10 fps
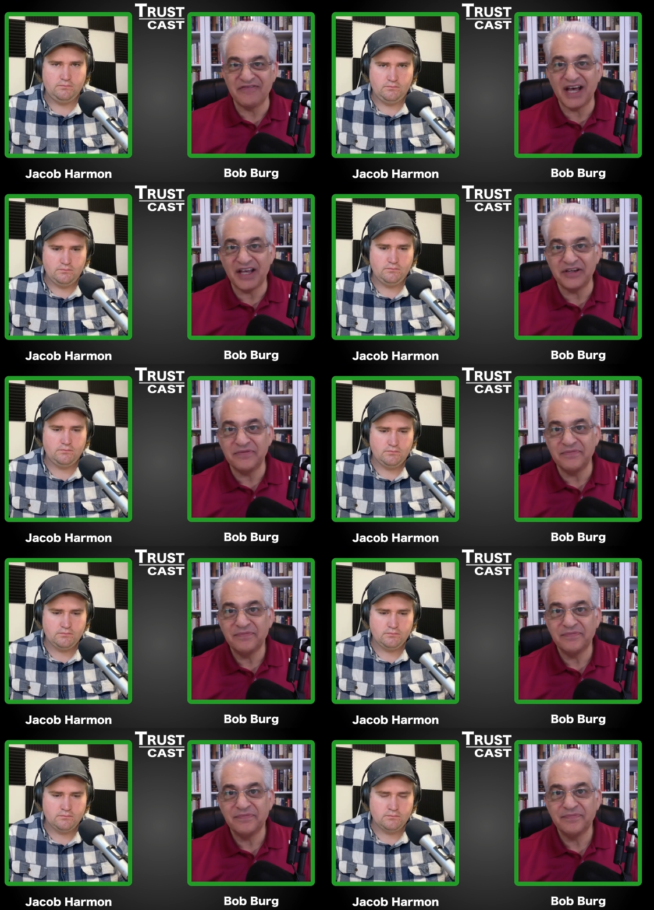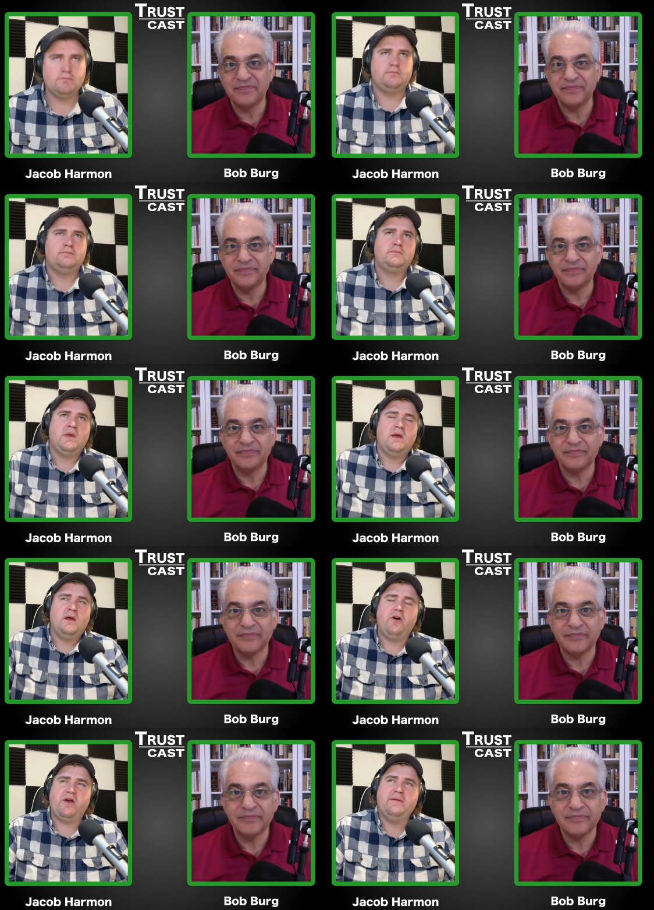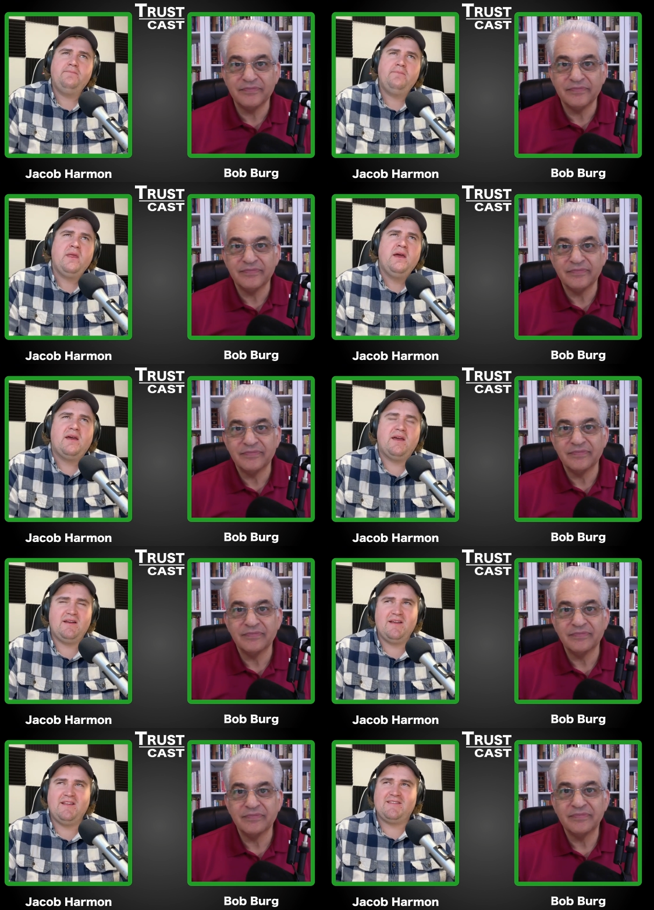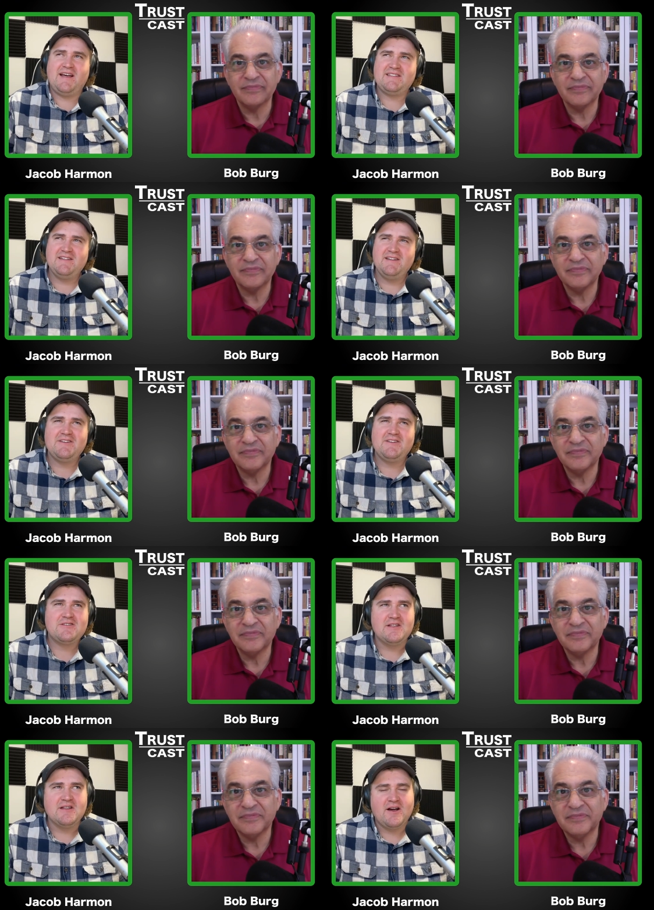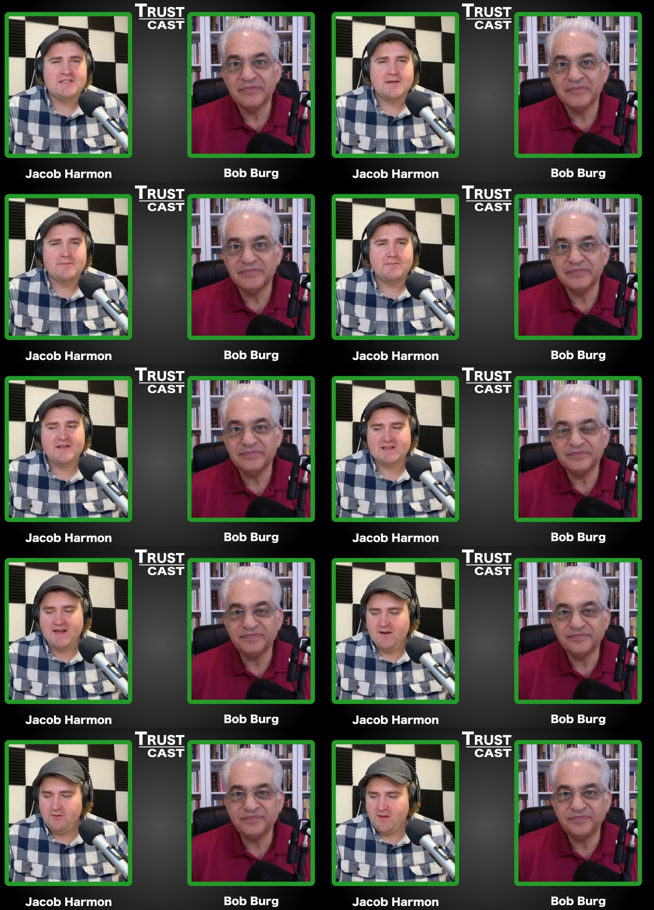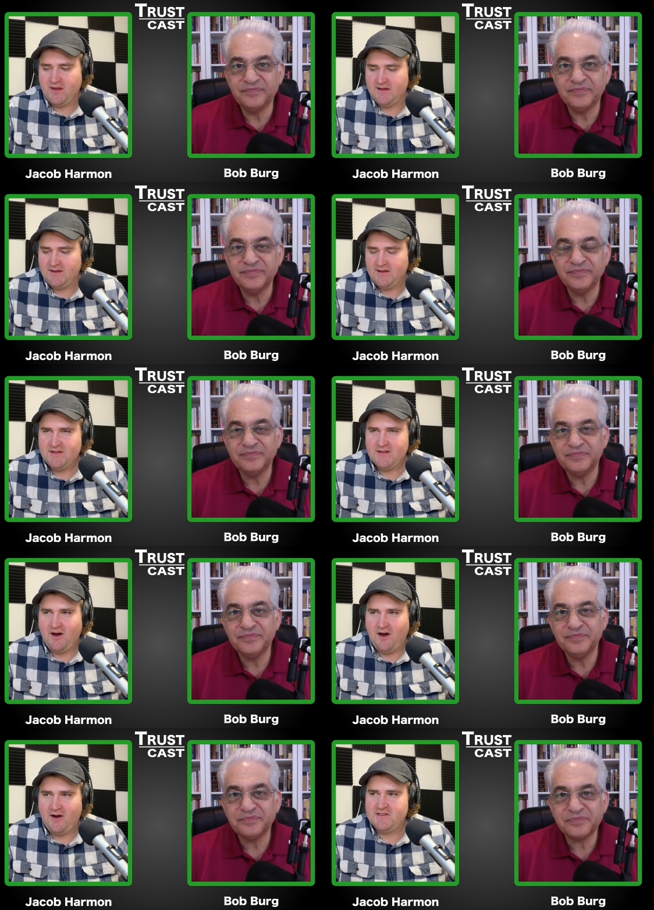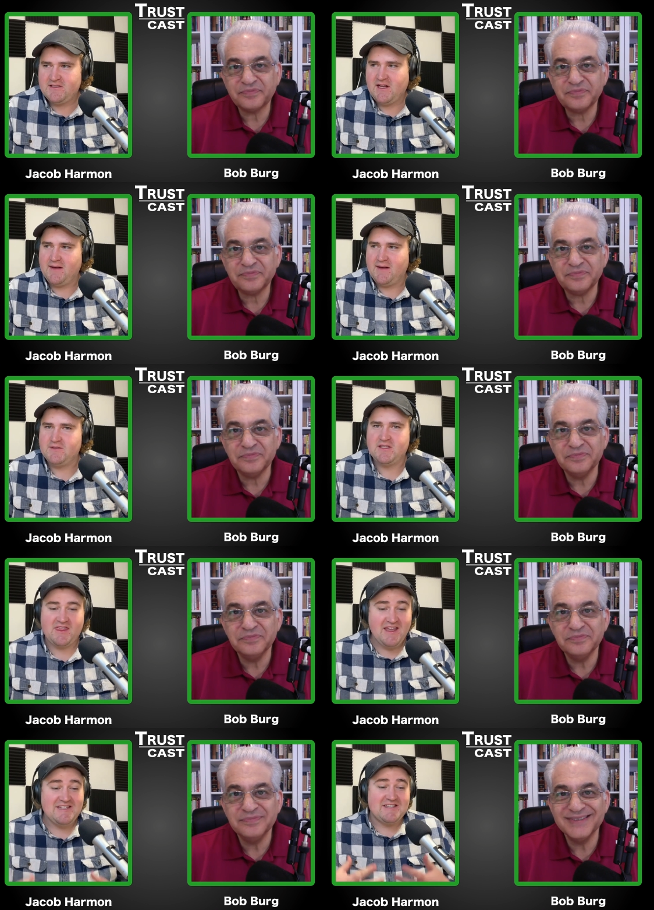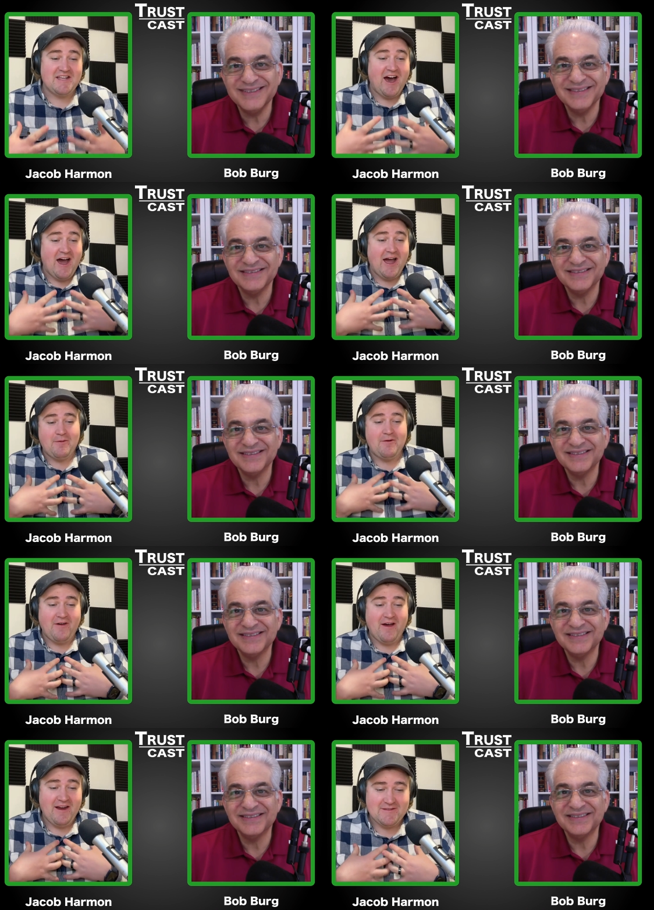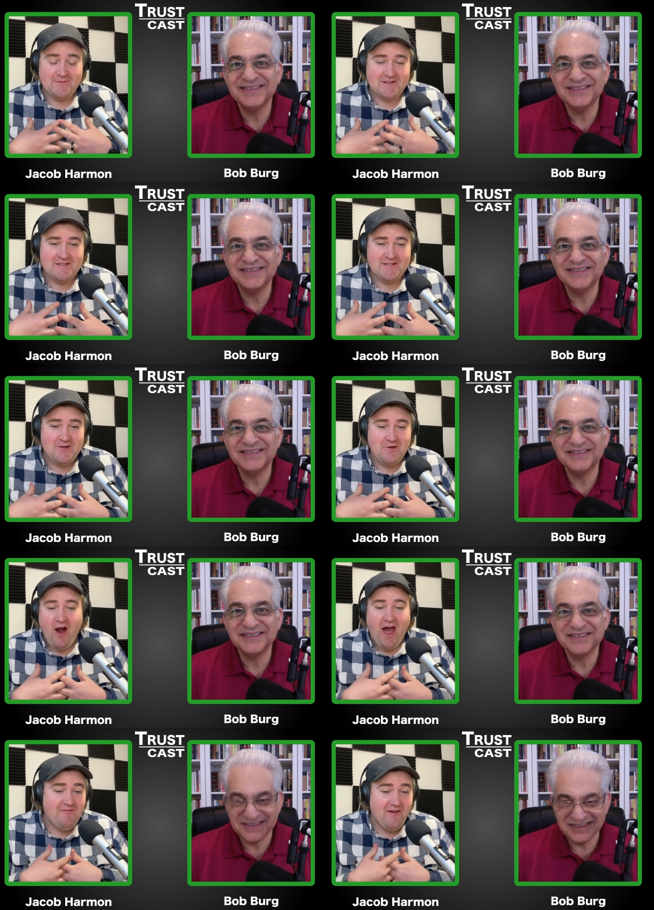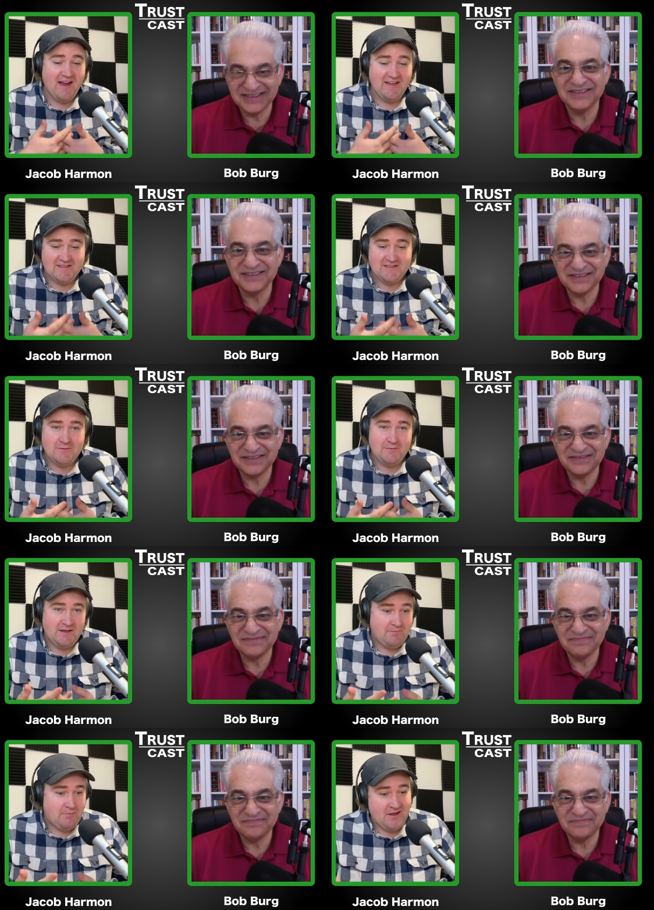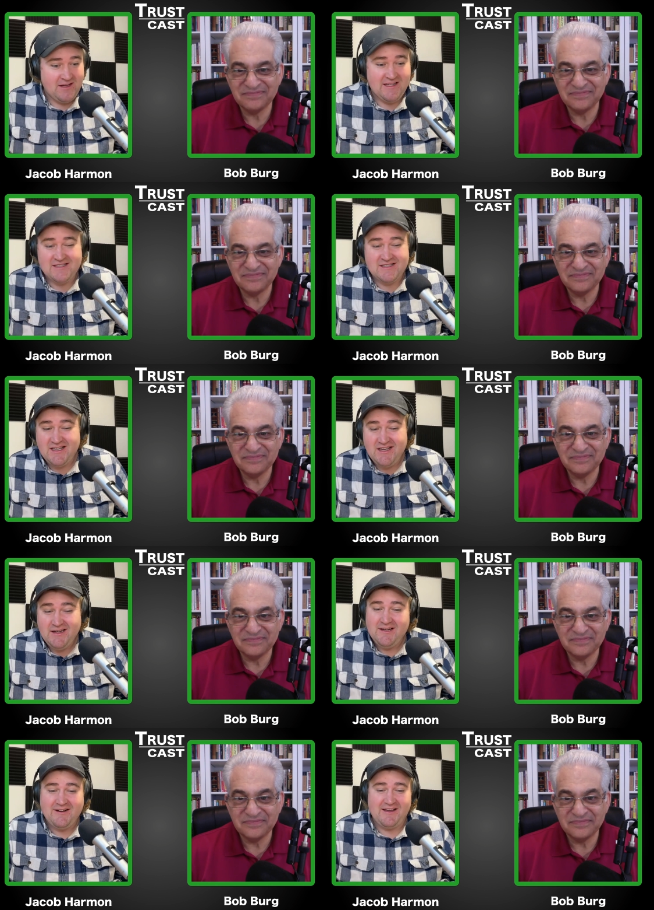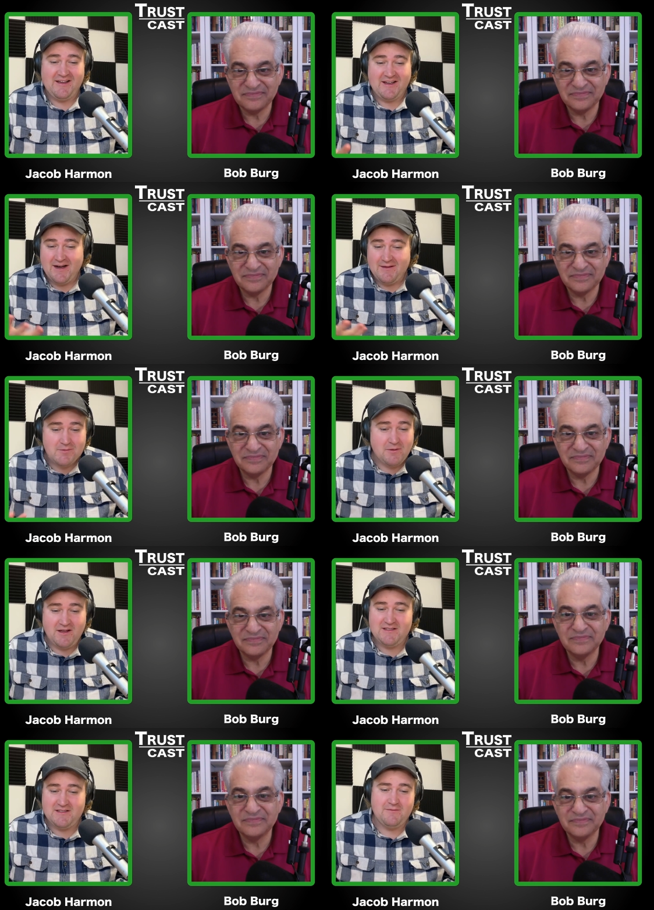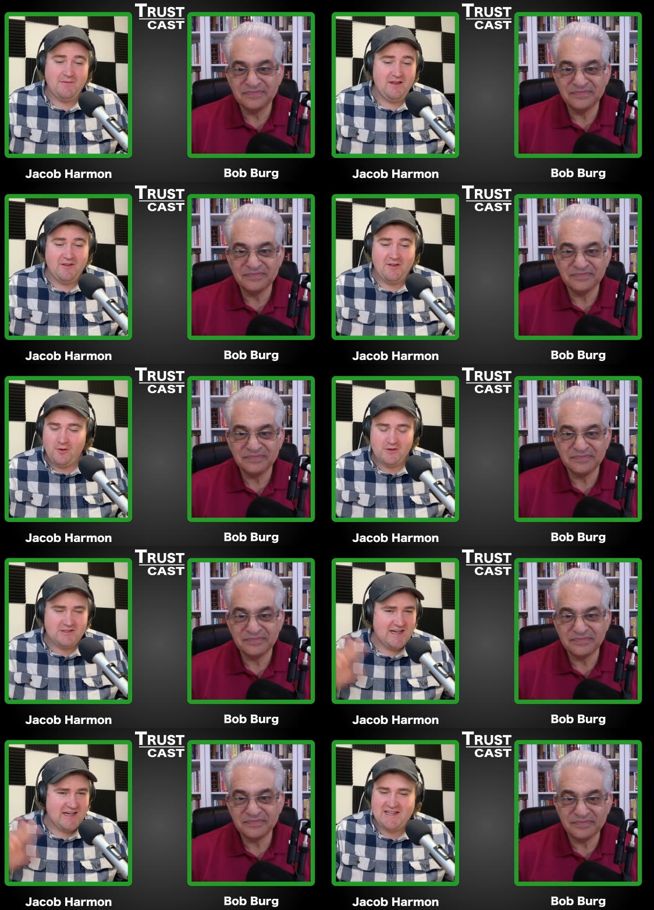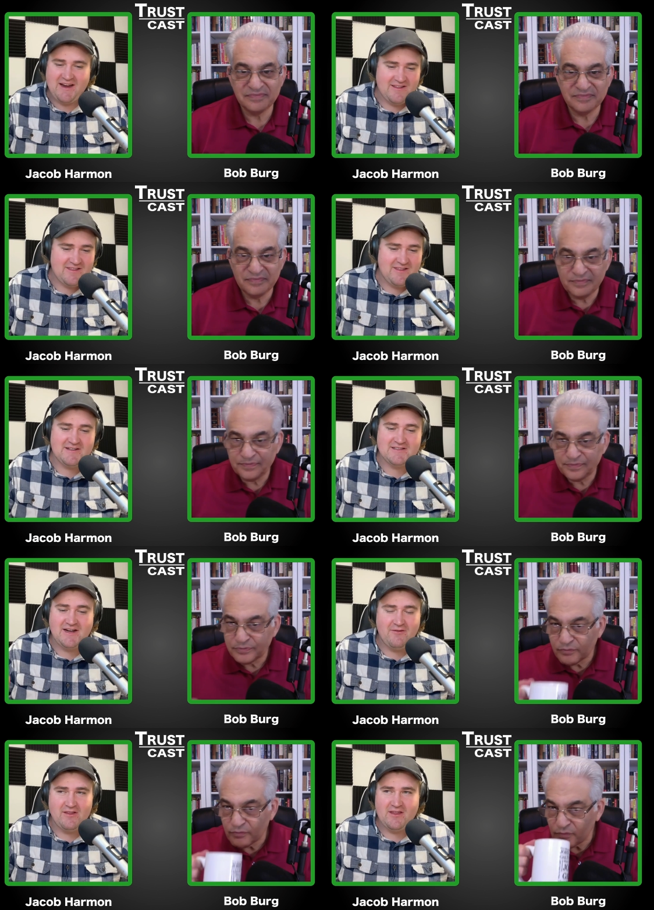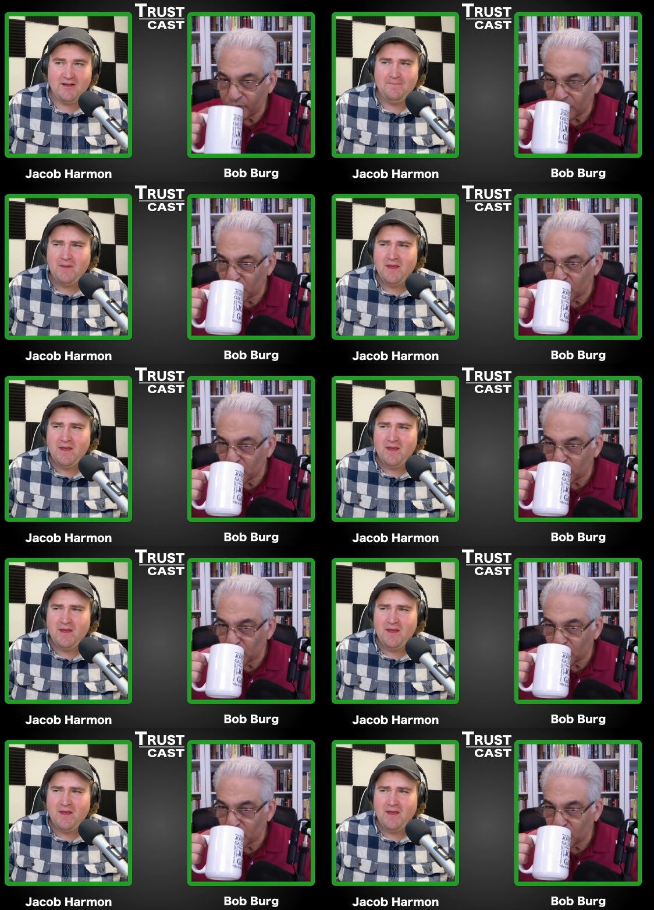Speaker 1: value. Hmm. Okay. And, and that's an interesting concept, because I know that oftentimes the things that I provide as a business owner, I find to be pretty easy. Like, it comes pretty easy to me, the whole tech side of things and everything.